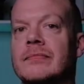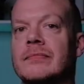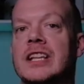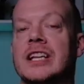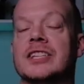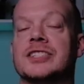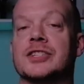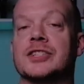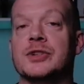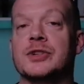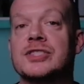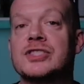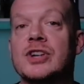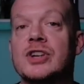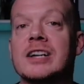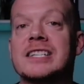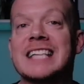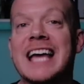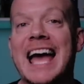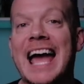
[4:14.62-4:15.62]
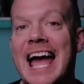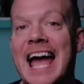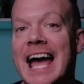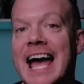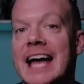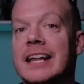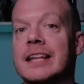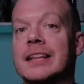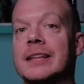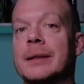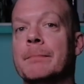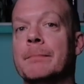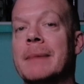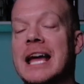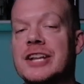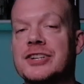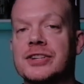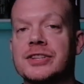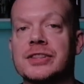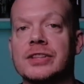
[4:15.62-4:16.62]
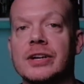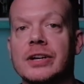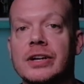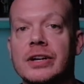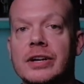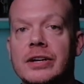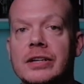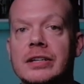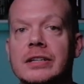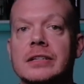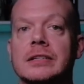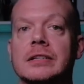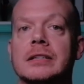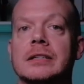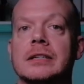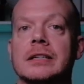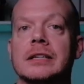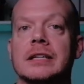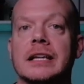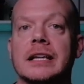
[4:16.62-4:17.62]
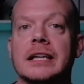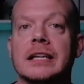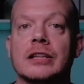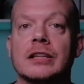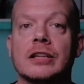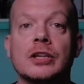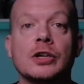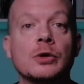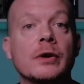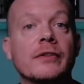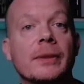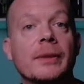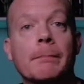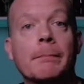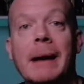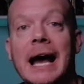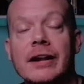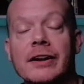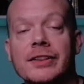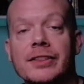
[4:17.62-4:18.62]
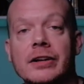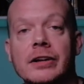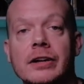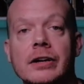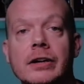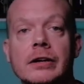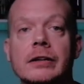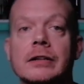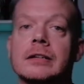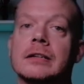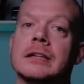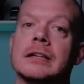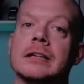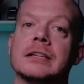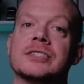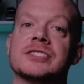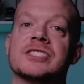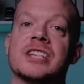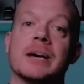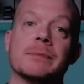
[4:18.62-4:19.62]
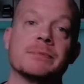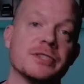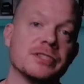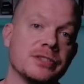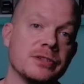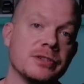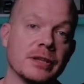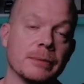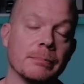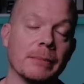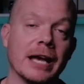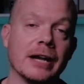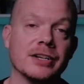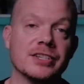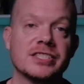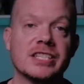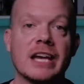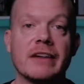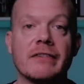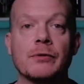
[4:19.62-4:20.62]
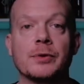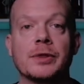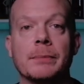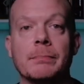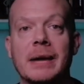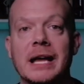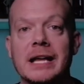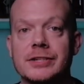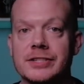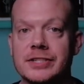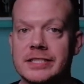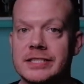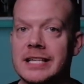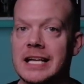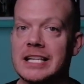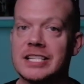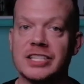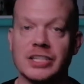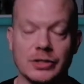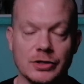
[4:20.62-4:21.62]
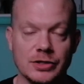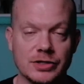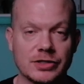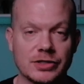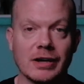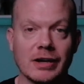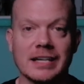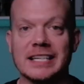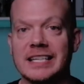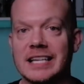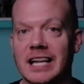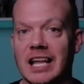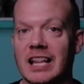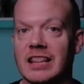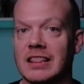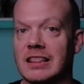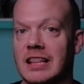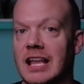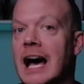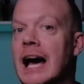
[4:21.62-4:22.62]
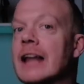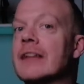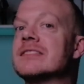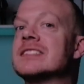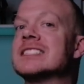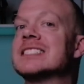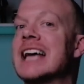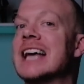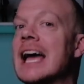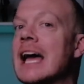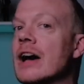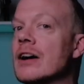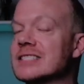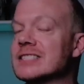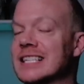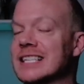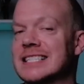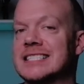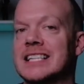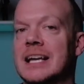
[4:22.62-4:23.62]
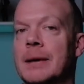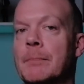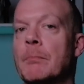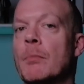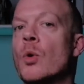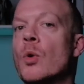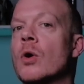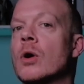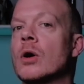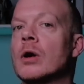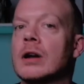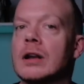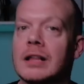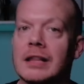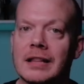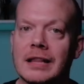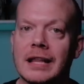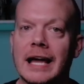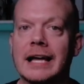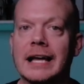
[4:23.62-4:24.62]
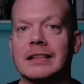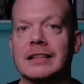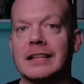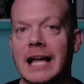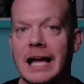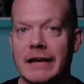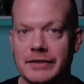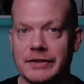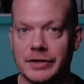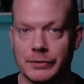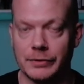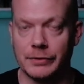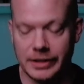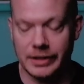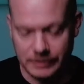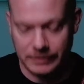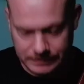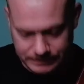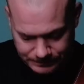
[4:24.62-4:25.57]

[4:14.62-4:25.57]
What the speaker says: So you start to add the major third in lieu of the minor third, substitute the minor seven with the major six, and you start to get a lot of sounds that could sound more like live at the Regal.